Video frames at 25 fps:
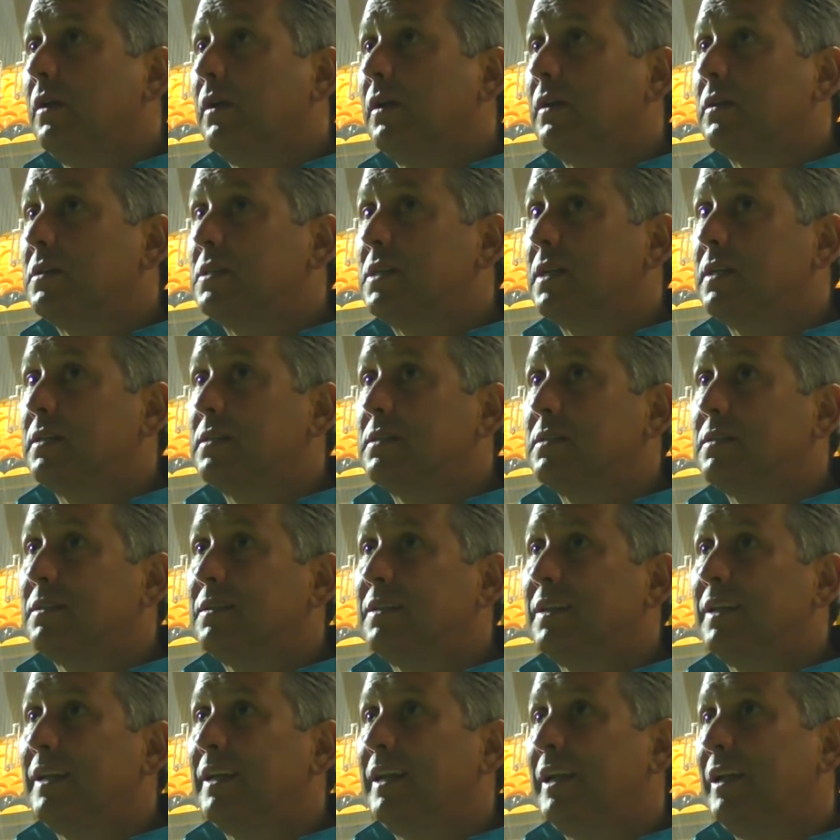I said
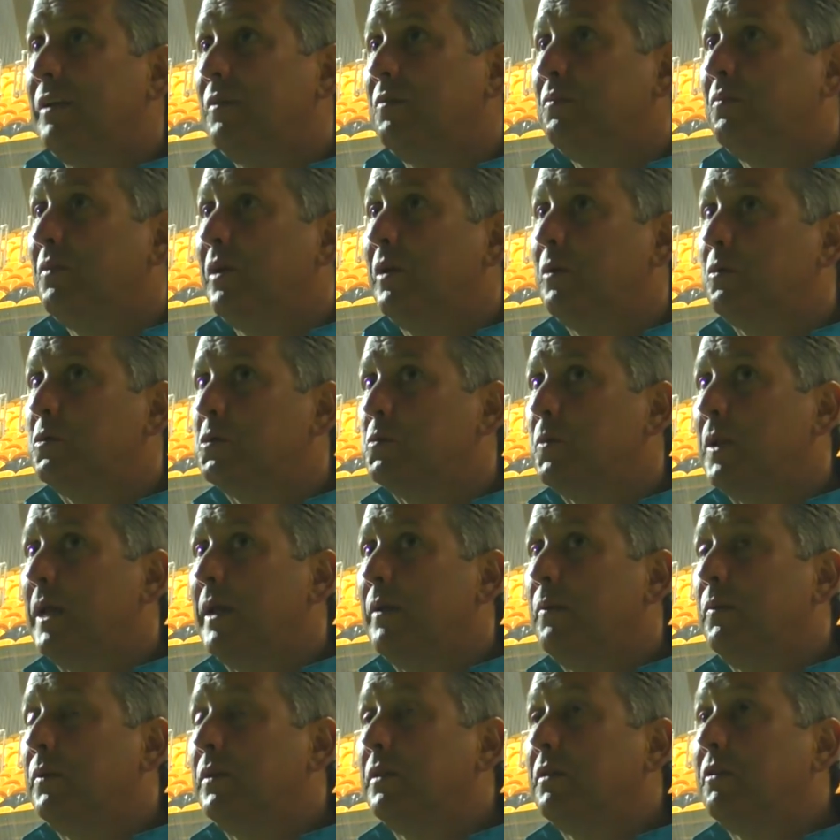it was
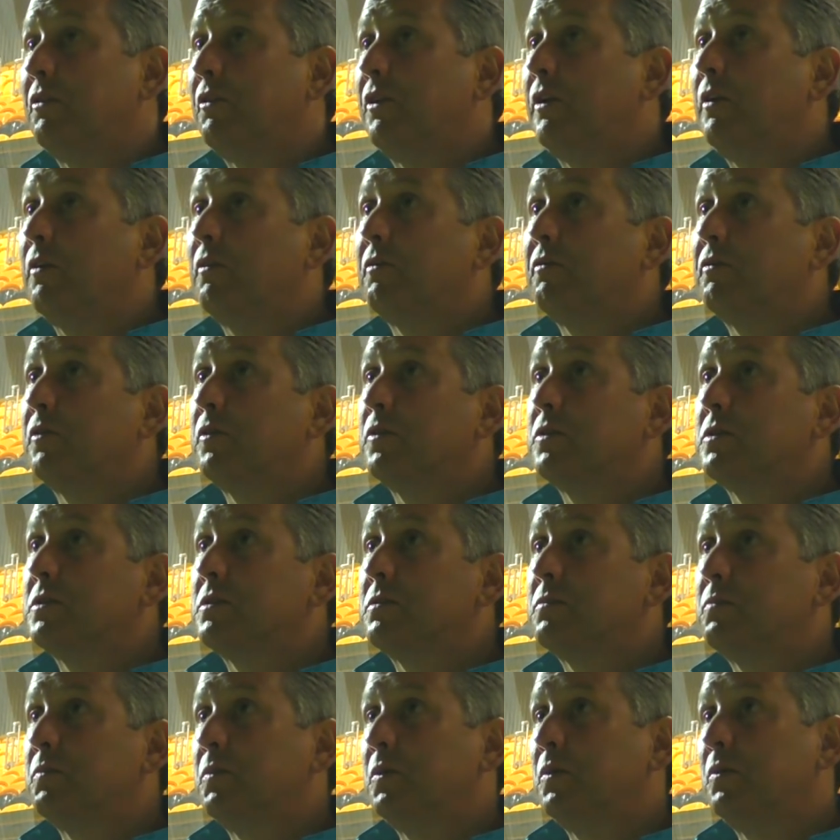playing with the 3 up
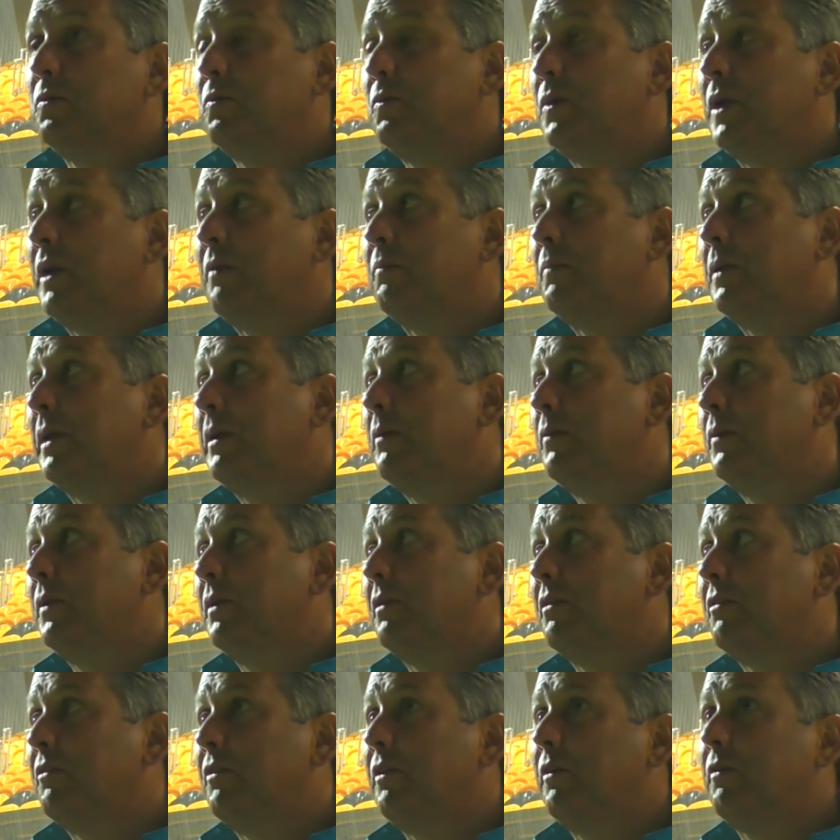front, but when I play with
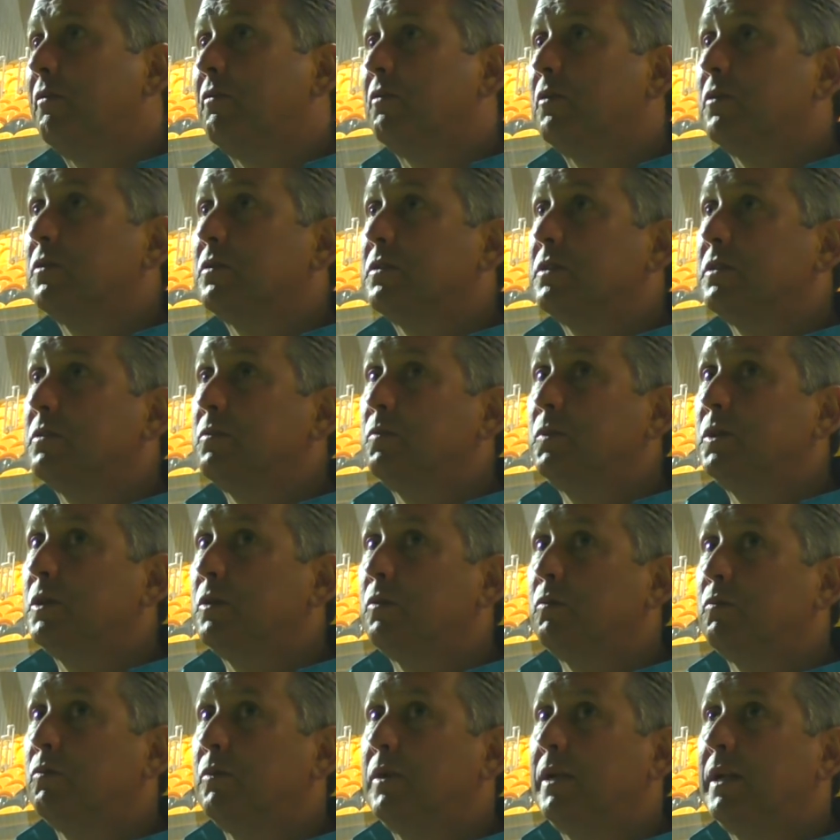the 3 up front, we
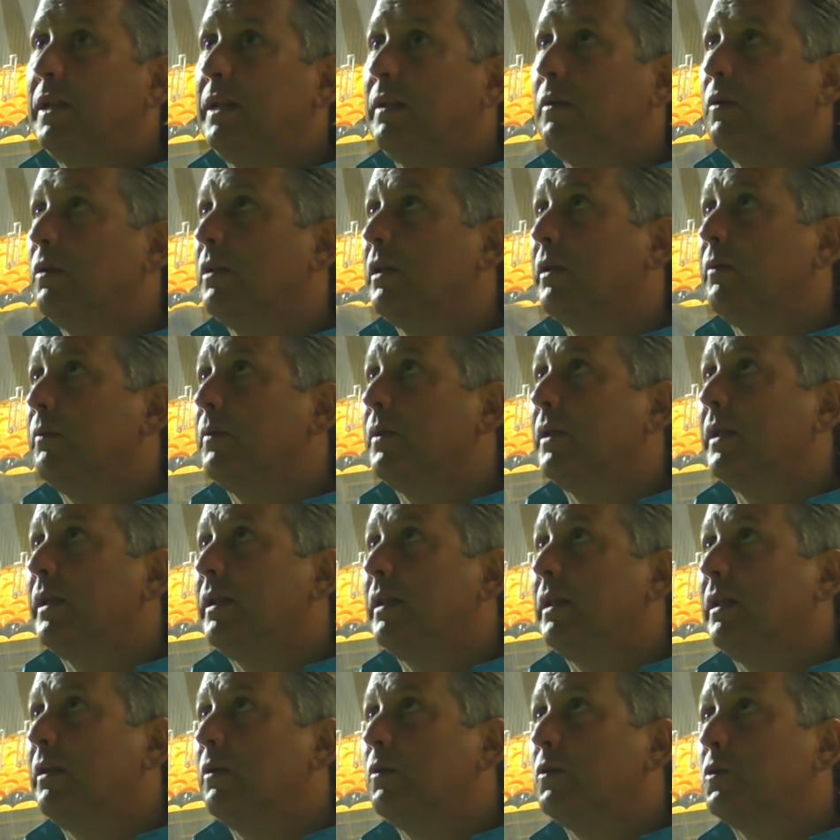don't really look like we're
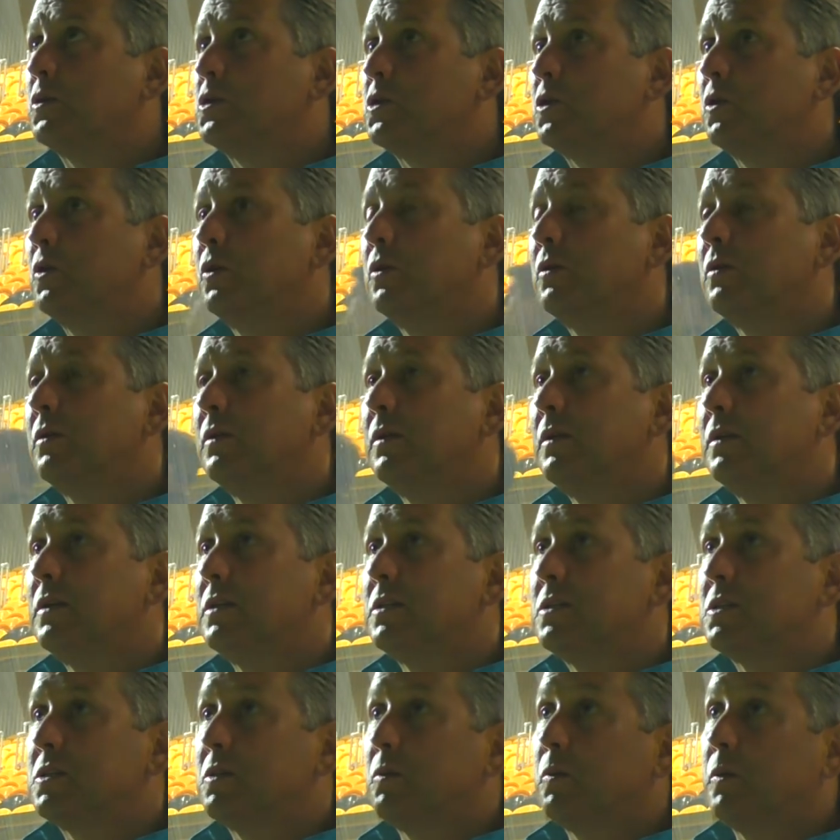likely going to score.
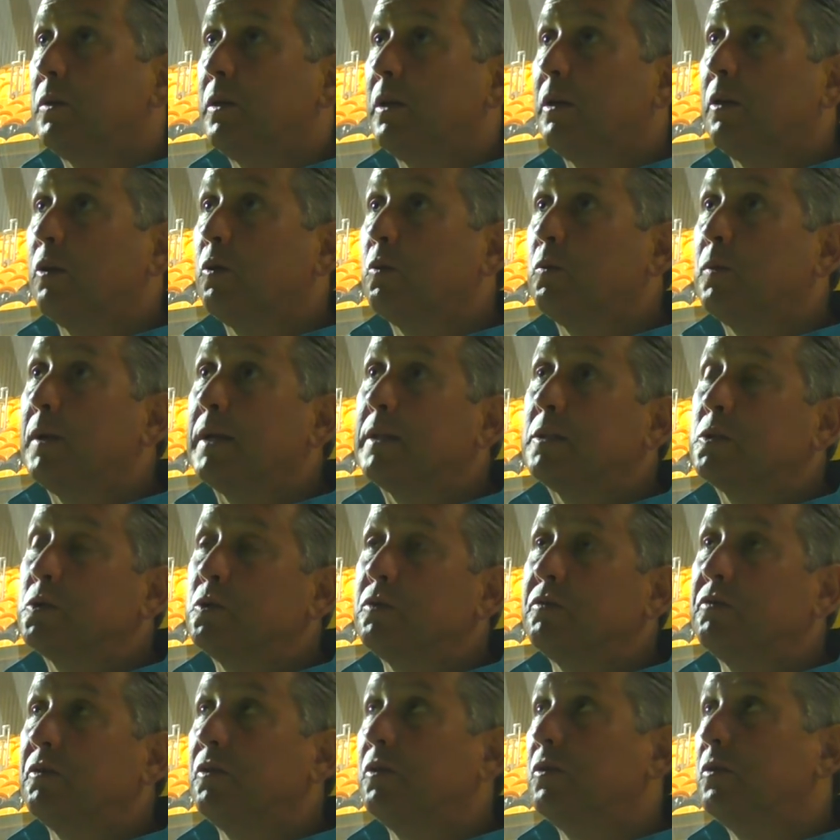So when you go back to
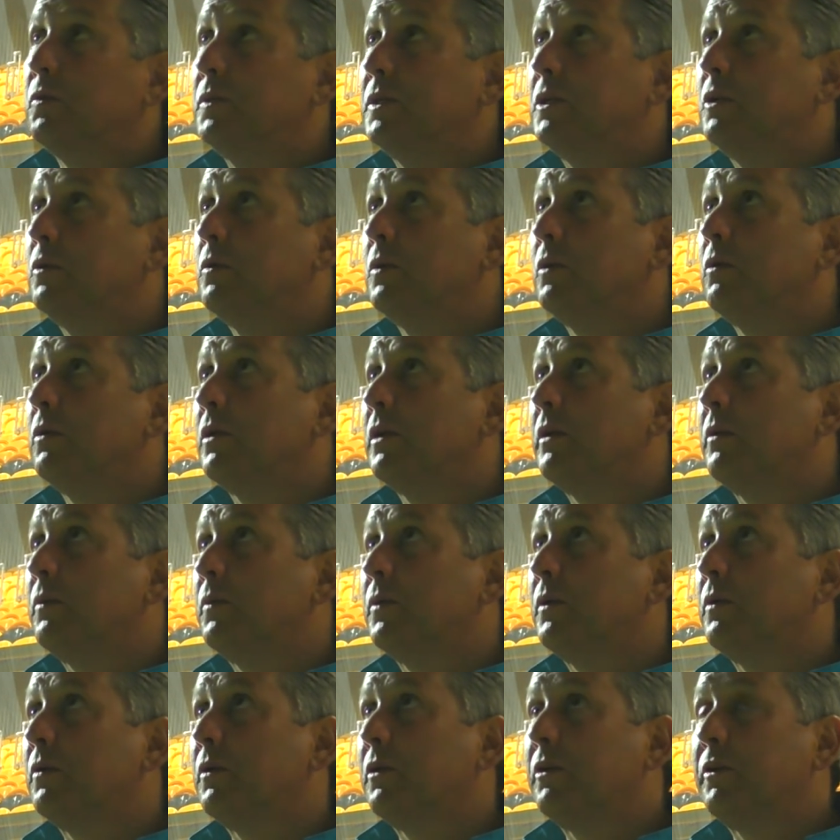a 4, we do look like
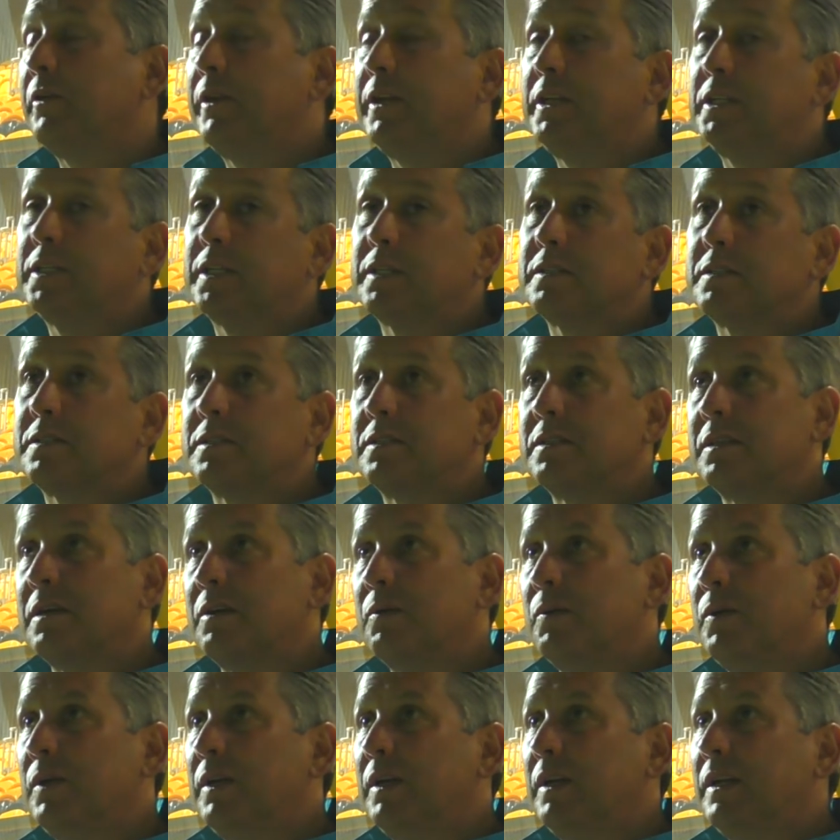we're going to create chances.
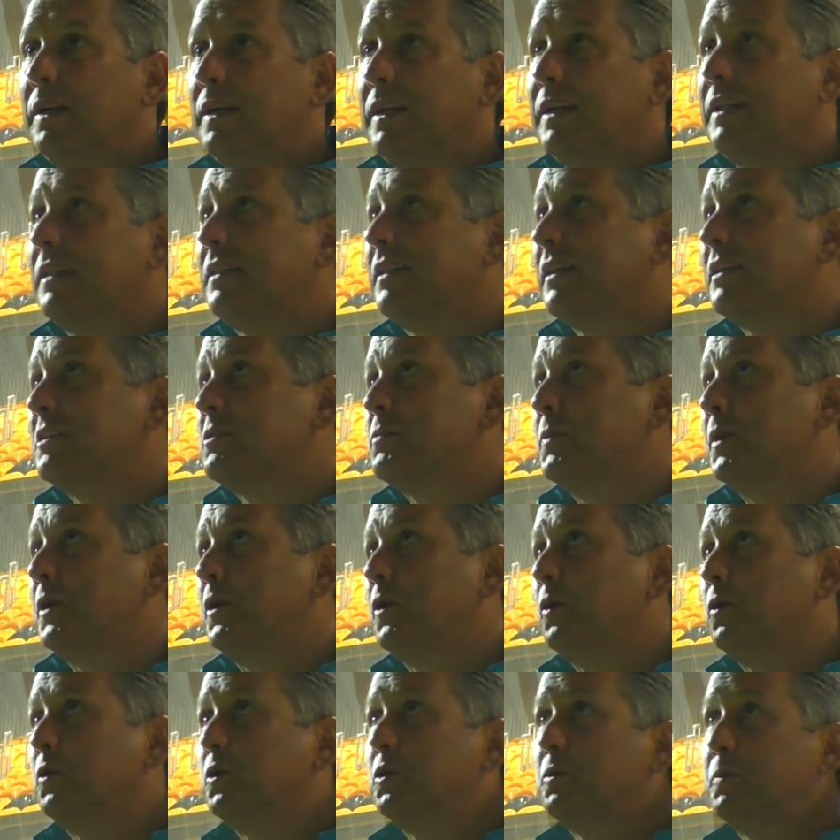So that's my
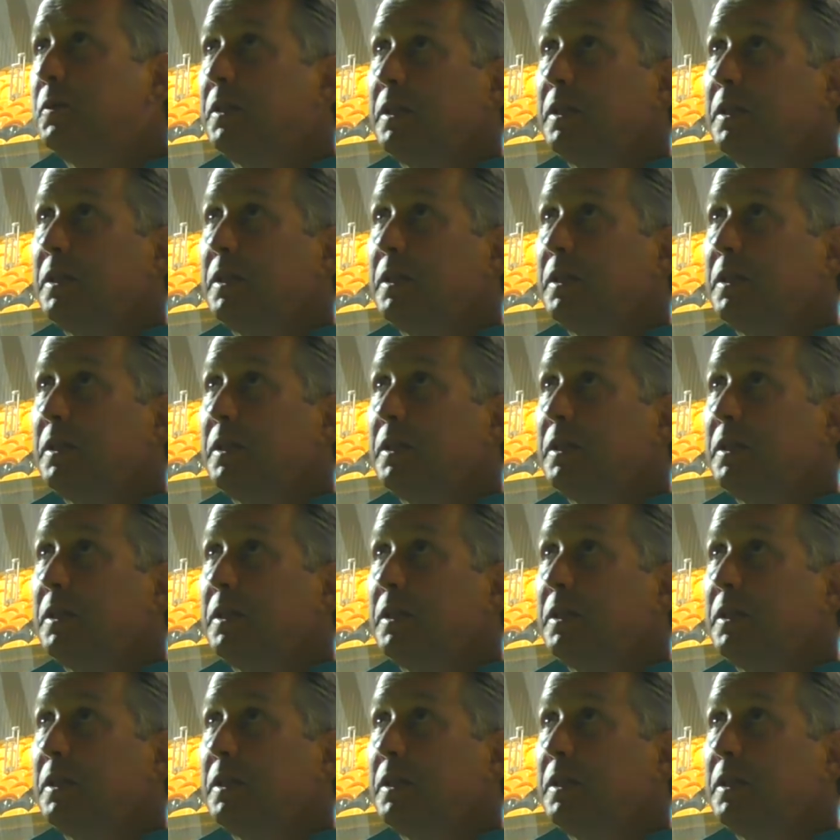conundrum